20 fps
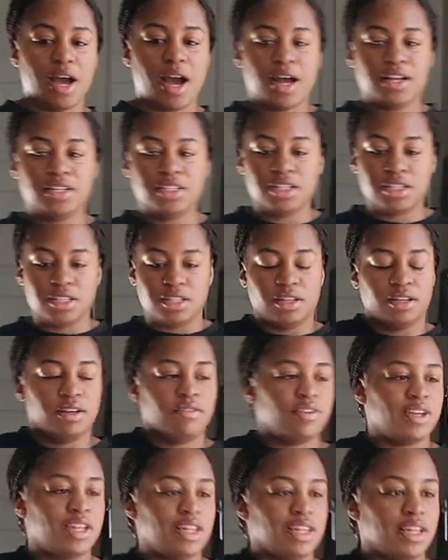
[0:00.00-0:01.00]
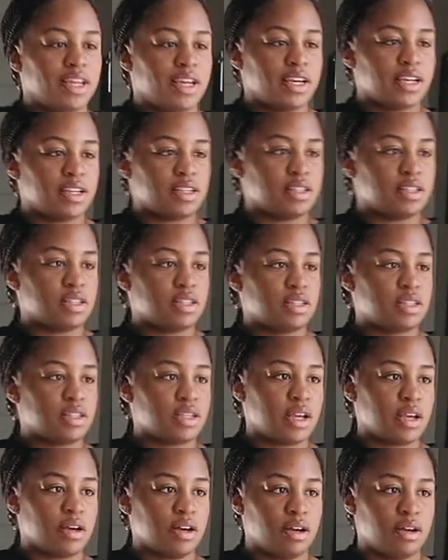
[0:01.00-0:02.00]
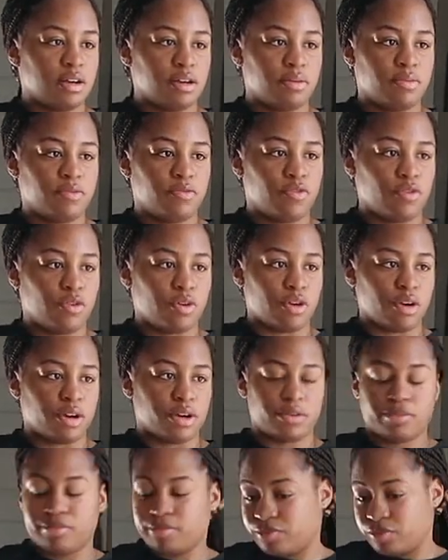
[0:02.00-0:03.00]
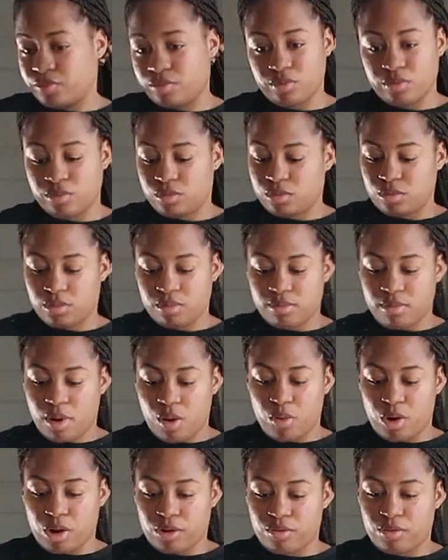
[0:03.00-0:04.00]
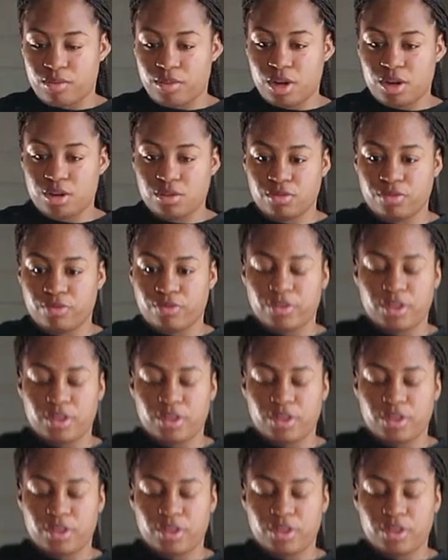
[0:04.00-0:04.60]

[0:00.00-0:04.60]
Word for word: I just live in leggings um, for my work from home